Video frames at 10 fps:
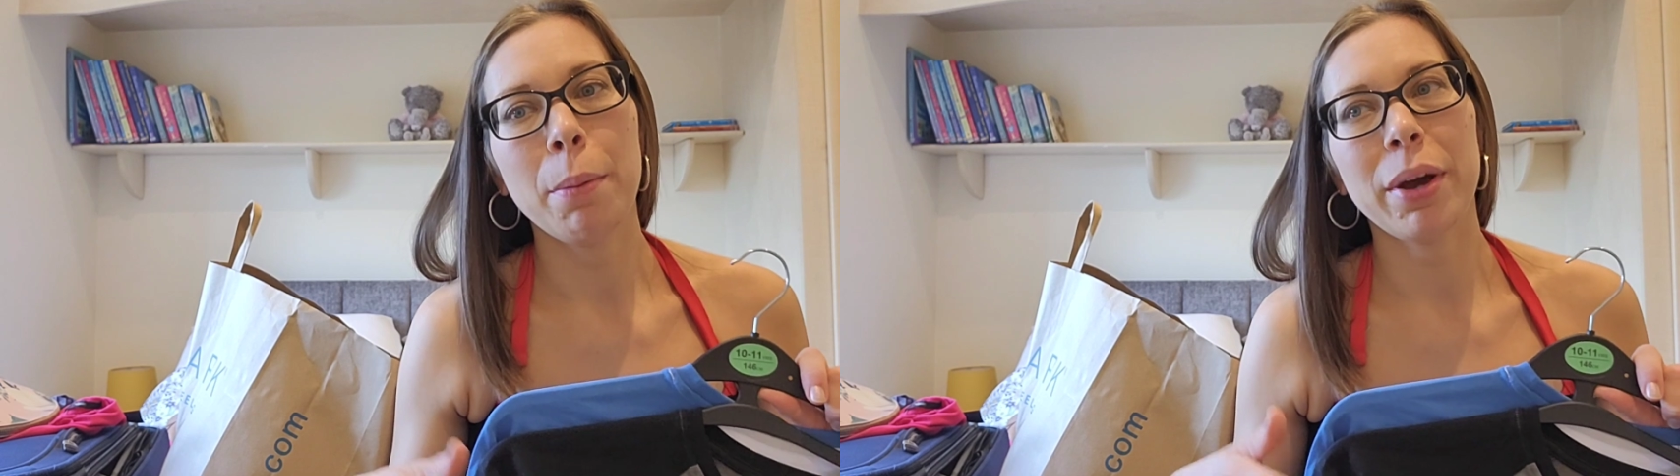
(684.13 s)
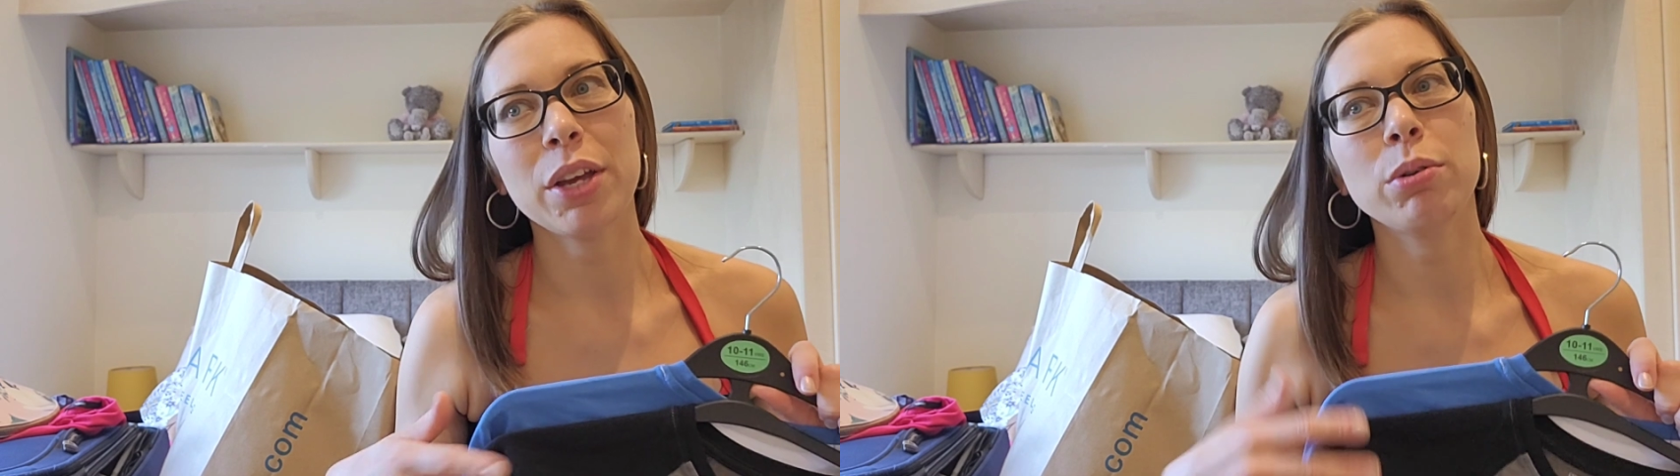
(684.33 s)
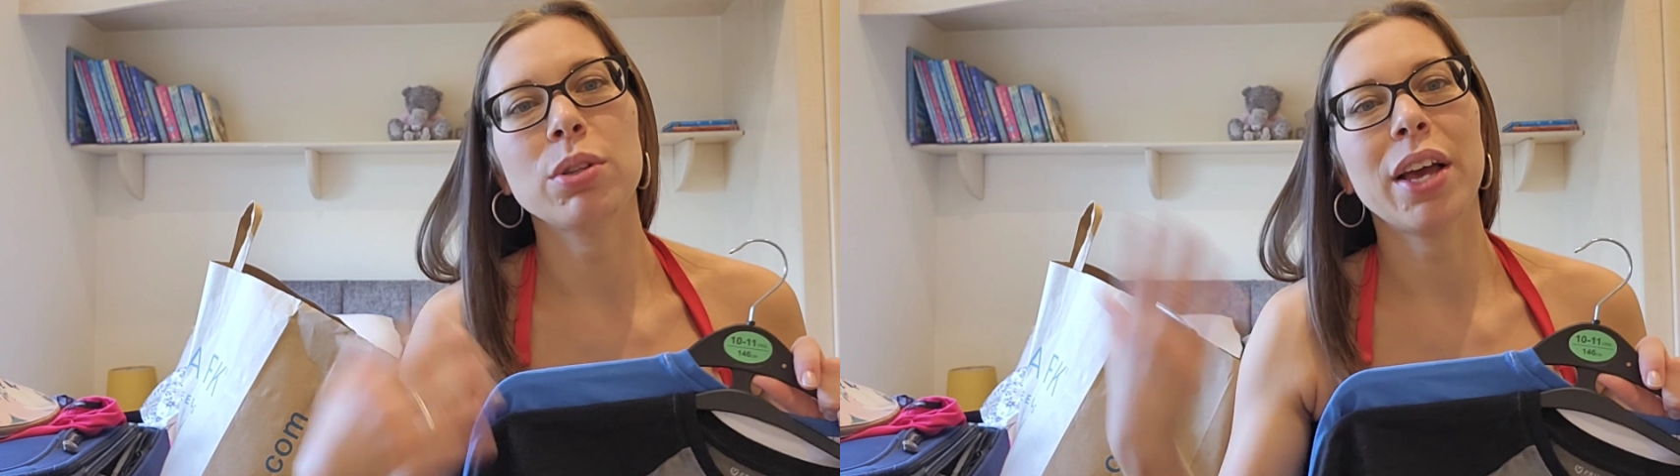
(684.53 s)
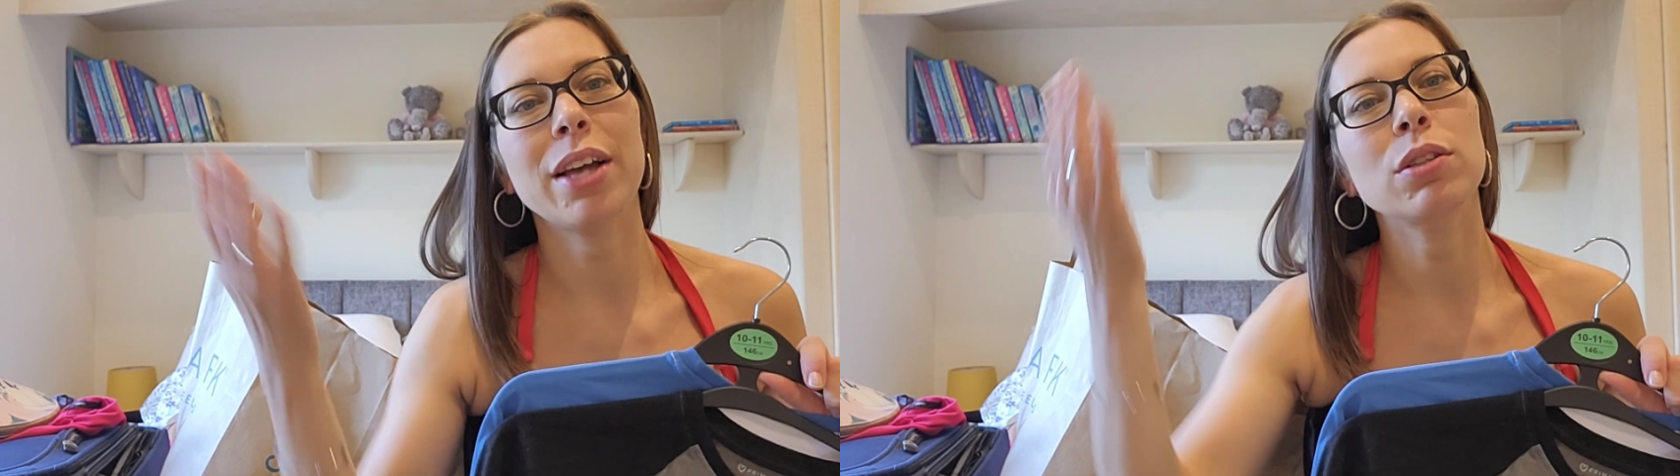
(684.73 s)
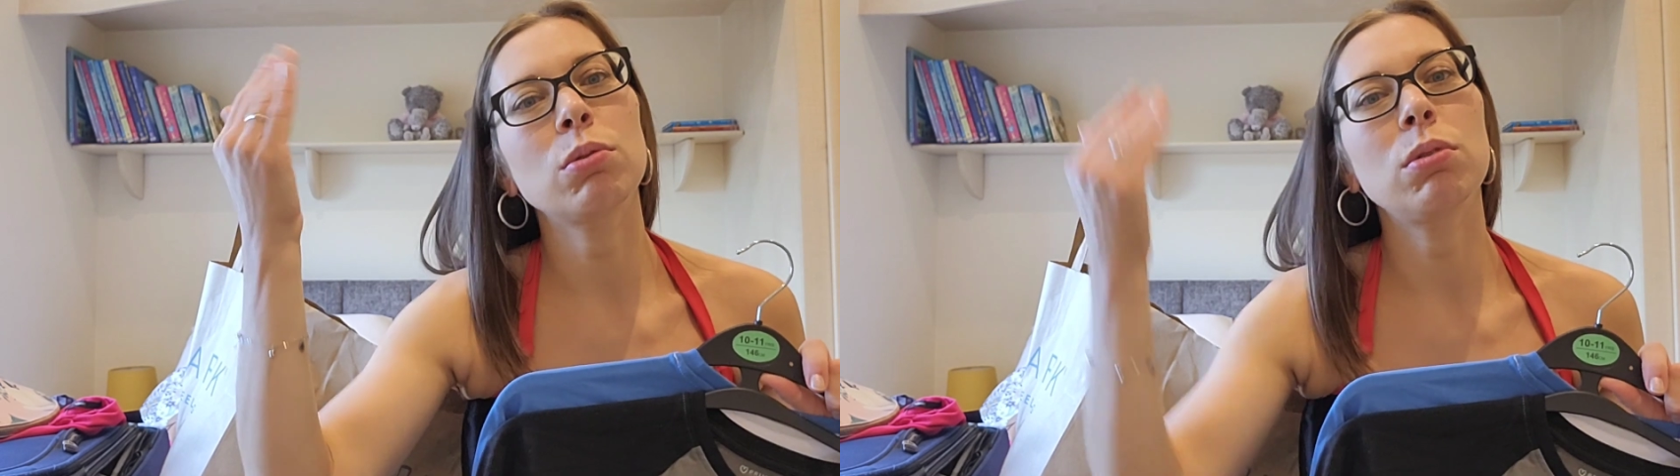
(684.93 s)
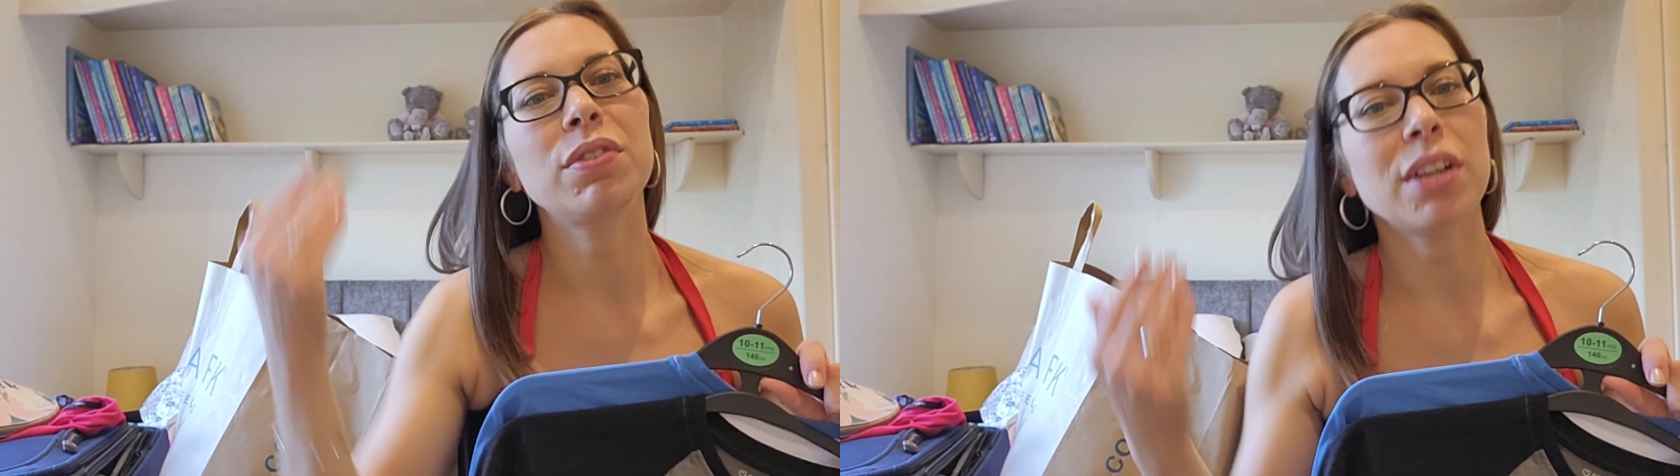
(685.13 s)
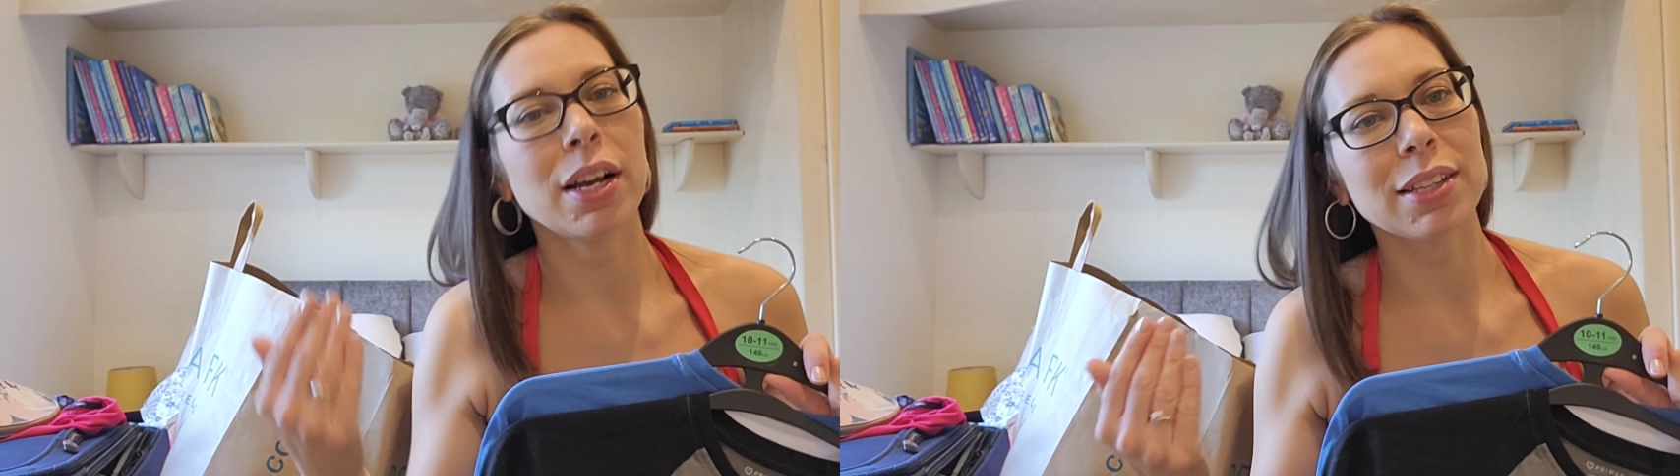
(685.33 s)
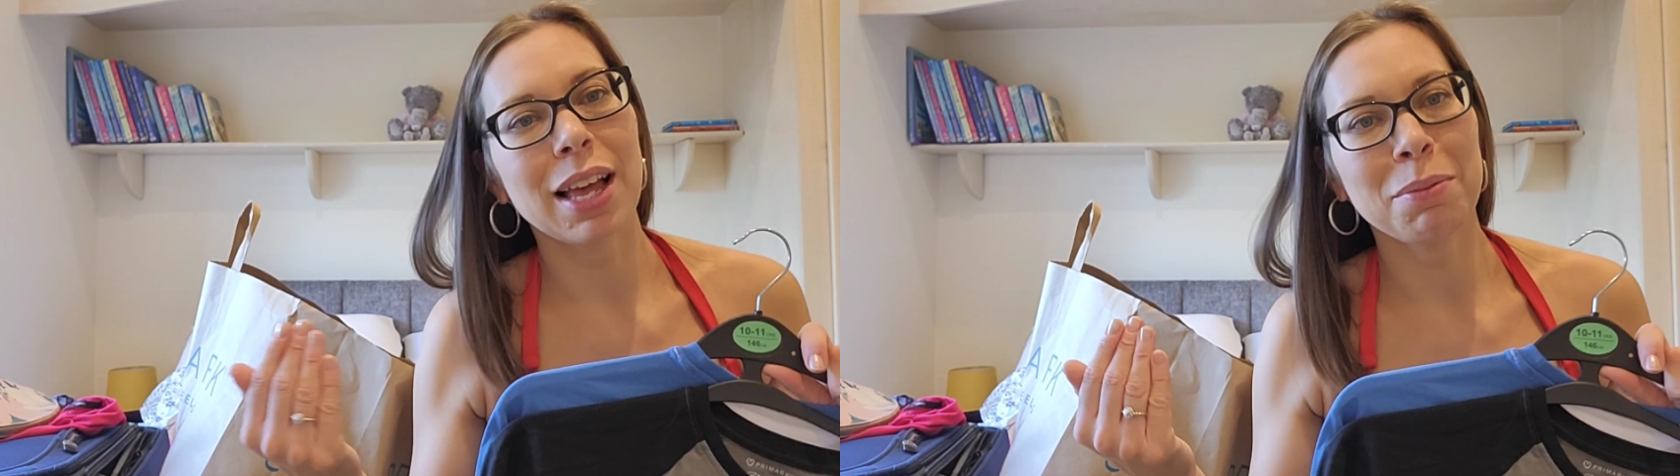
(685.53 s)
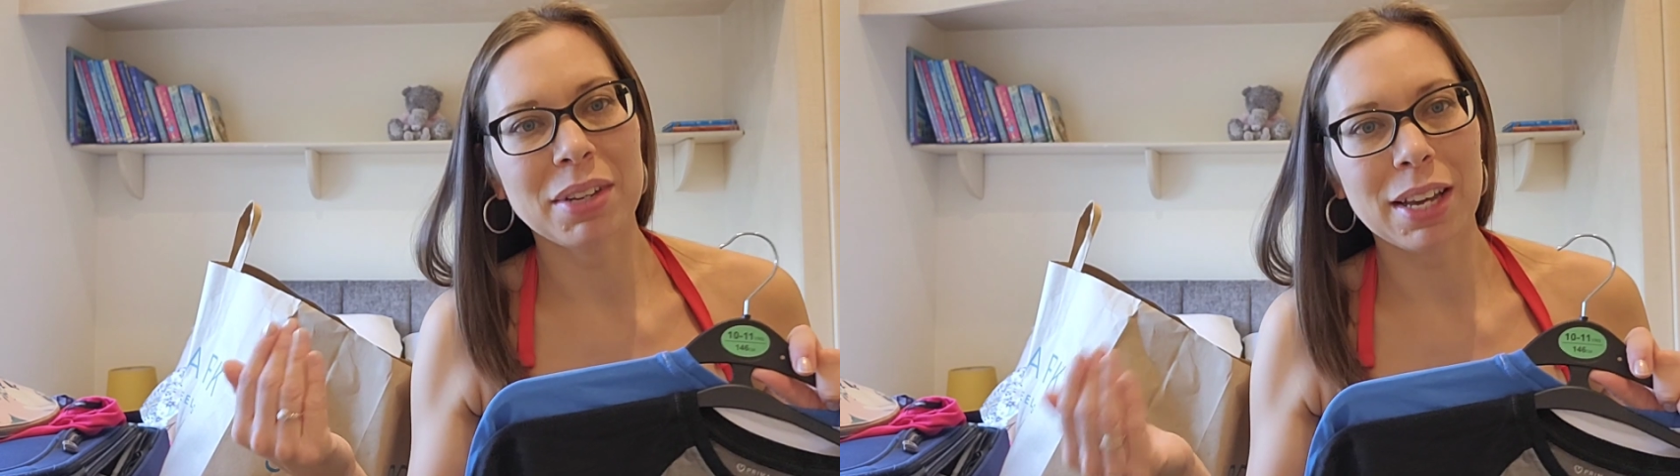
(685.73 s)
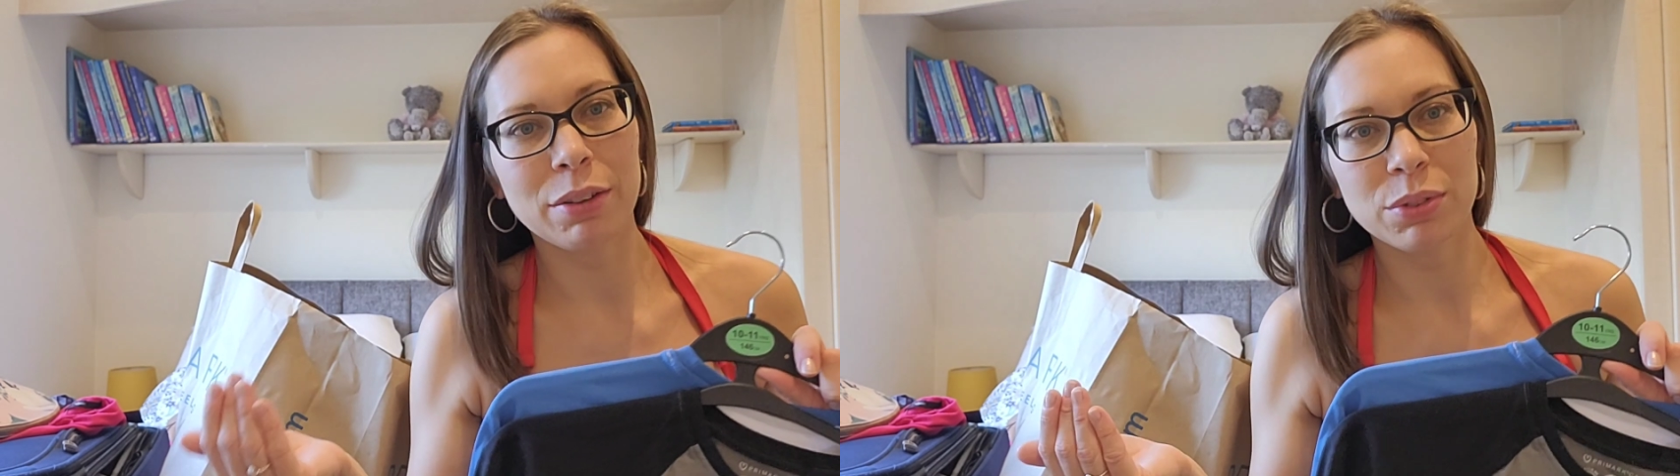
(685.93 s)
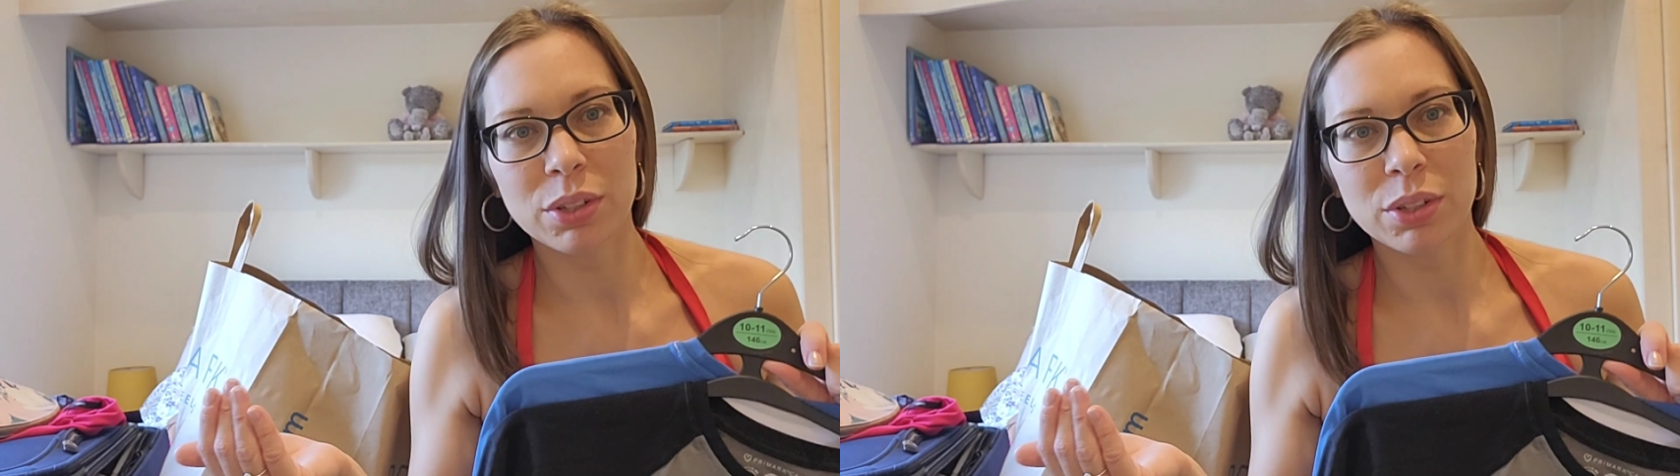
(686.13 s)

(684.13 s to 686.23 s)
but he also gets all of Zach's hand-me-downs,